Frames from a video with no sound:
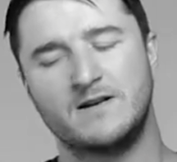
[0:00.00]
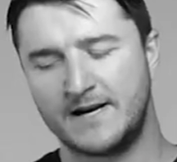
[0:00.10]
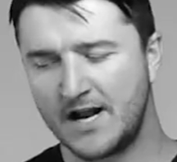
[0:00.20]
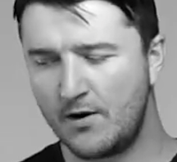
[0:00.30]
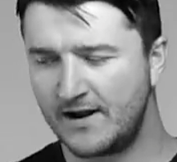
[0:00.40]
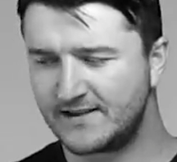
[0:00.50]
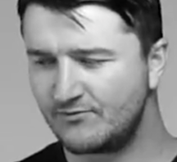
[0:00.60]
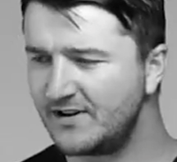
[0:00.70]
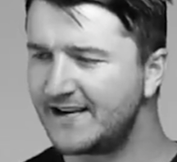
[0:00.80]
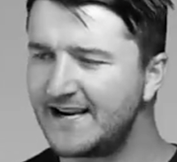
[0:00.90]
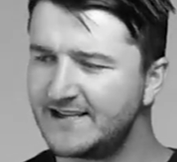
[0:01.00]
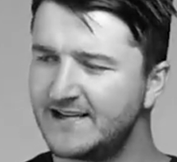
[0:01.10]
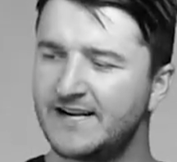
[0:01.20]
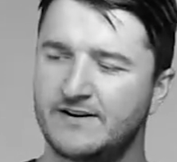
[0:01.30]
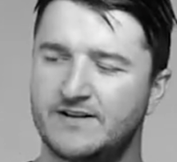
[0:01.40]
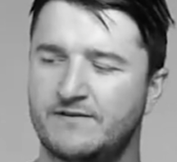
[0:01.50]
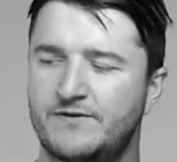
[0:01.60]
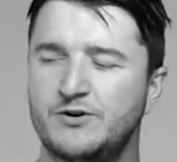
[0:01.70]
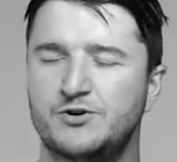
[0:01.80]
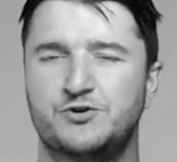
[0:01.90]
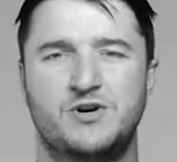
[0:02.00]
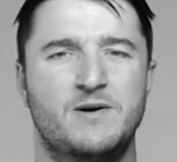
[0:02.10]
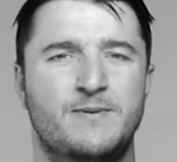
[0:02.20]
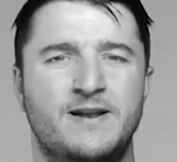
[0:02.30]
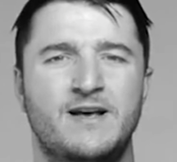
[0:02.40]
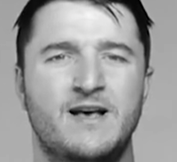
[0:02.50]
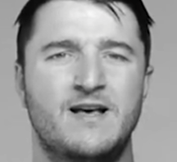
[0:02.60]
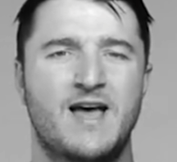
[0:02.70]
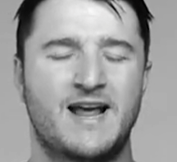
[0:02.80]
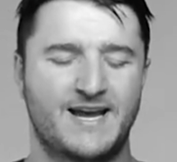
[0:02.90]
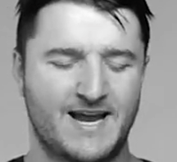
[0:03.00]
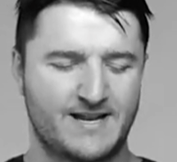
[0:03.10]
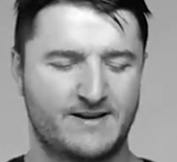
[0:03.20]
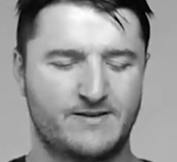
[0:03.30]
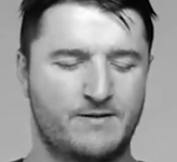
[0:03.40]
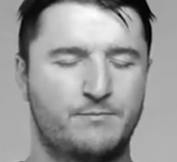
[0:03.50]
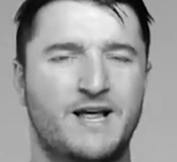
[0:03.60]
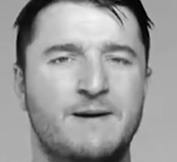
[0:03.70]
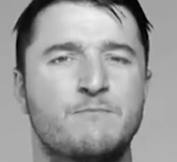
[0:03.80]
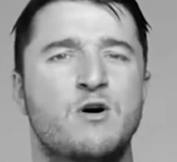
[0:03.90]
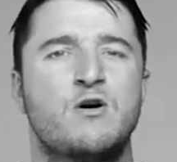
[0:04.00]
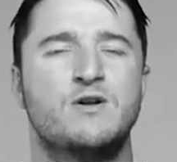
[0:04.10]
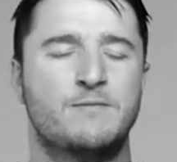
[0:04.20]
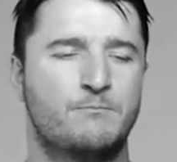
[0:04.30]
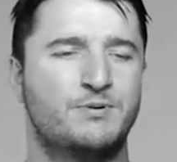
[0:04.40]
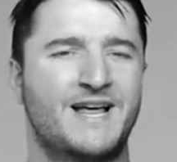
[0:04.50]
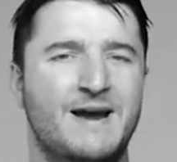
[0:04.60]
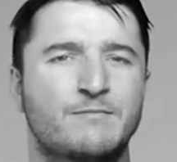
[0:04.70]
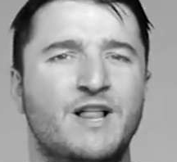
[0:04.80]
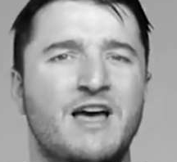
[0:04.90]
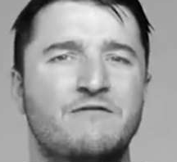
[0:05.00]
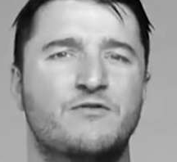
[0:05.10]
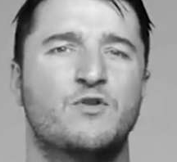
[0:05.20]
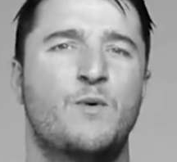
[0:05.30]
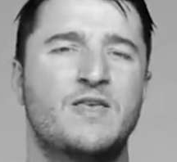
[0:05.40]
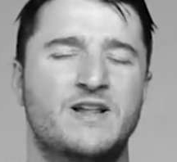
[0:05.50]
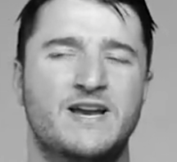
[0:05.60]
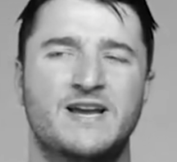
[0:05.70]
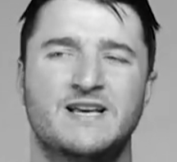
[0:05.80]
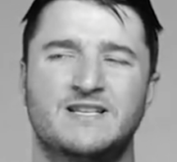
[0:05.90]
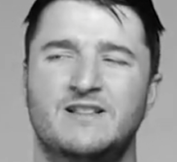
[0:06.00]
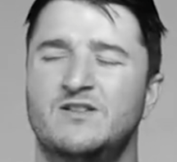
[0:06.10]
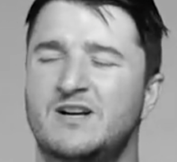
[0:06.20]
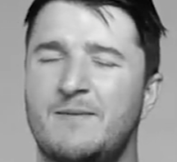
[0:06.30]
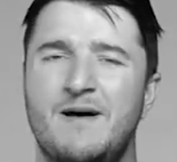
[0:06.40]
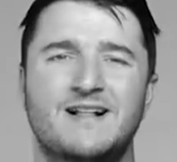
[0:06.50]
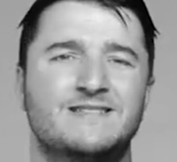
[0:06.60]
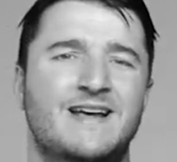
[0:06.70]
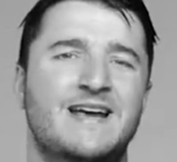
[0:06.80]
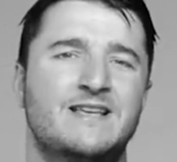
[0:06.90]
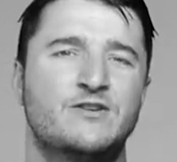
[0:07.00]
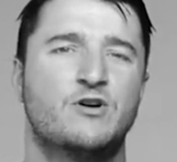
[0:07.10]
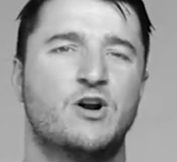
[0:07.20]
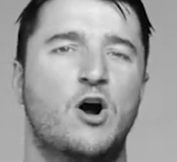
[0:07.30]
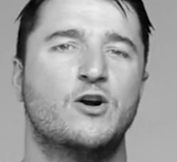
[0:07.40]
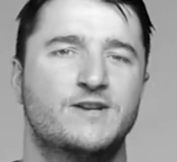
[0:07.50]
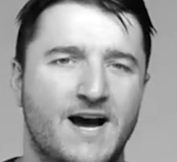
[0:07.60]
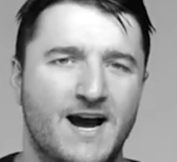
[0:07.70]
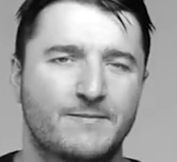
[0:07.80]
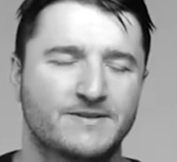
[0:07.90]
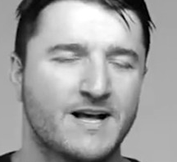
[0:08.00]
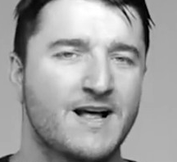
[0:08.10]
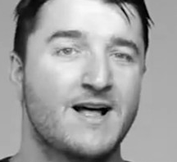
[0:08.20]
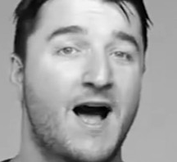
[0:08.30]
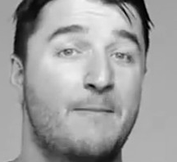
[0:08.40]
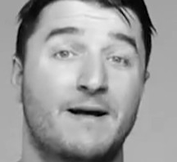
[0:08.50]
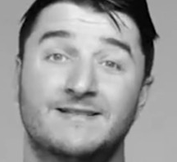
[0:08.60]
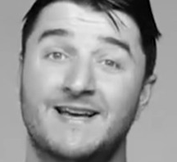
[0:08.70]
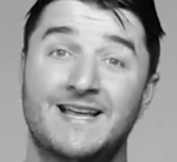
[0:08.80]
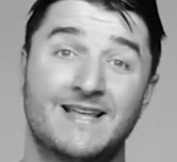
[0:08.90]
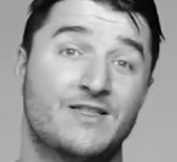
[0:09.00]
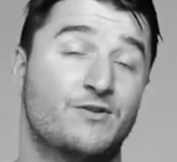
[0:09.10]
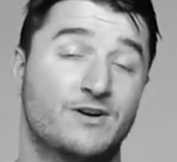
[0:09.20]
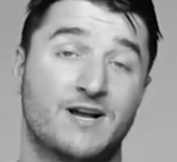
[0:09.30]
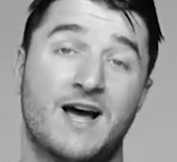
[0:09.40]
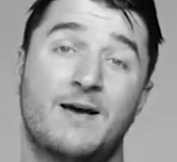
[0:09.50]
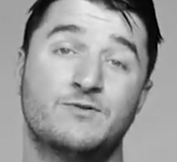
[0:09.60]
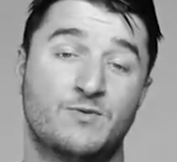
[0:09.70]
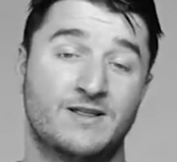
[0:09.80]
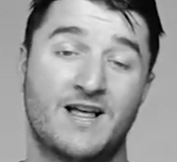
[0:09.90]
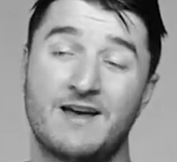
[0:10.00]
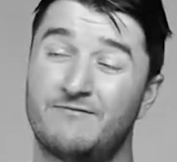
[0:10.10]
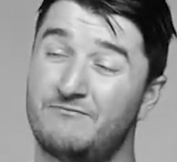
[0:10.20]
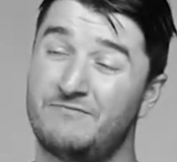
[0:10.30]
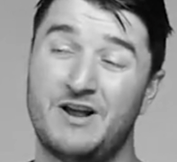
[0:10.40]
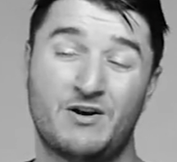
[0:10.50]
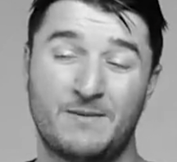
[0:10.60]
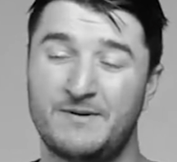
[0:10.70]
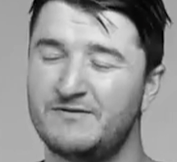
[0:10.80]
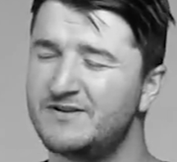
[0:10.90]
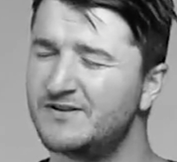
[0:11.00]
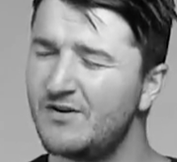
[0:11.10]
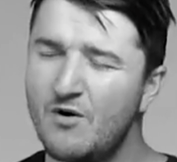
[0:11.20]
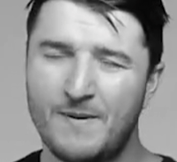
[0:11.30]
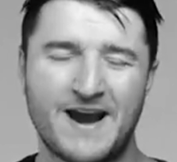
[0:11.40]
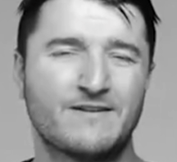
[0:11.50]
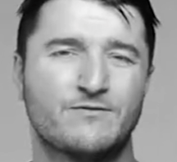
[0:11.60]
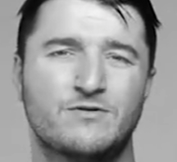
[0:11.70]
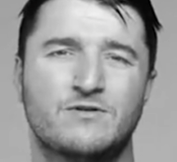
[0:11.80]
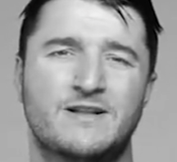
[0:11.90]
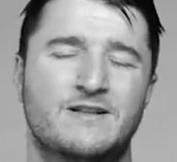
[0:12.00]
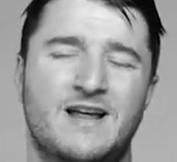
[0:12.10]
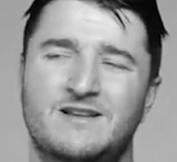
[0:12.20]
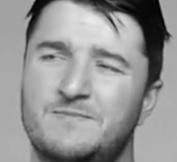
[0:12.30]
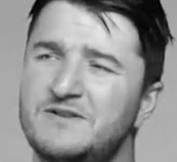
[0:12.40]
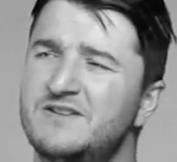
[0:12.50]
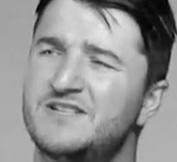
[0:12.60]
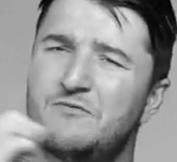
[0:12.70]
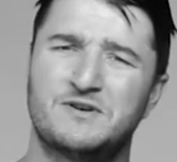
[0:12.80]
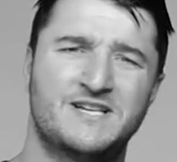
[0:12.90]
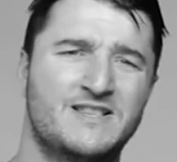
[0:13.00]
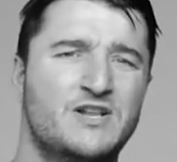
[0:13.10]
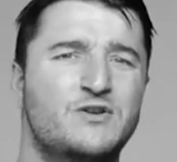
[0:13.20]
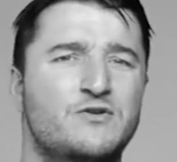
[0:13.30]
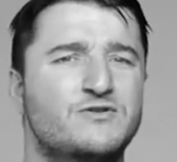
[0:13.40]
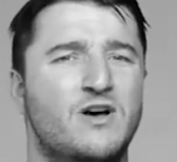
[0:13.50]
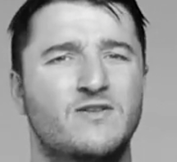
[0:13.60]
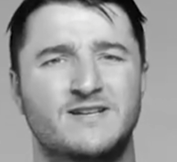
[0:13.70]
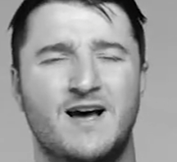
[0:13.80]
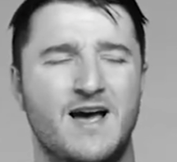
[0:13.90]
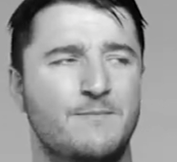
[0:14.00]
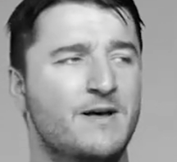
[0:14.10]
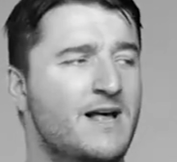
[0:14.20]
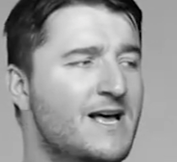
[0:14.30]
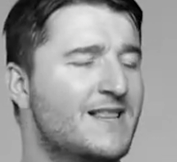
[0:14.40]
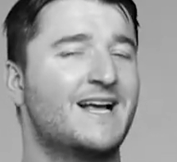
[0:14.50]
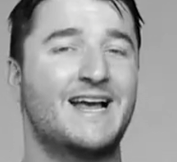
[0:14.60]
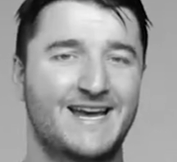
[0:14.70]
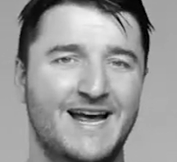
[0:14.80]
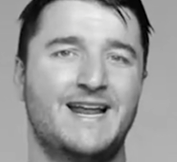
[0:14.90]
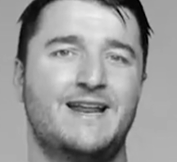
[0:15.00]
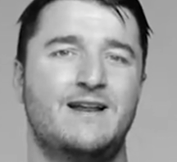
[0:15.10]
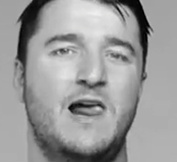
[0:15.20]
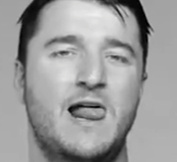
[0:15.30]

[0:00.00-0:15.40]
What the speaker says: You know, it's really easy to future trip and get into the blame mode and blame life for the way that it is. And look, I'm not saying that there aren't hard times. I'm not saying that there are times when life, you know, can be so painful, and especially the stuff we see in the news all the time. Like, I get it.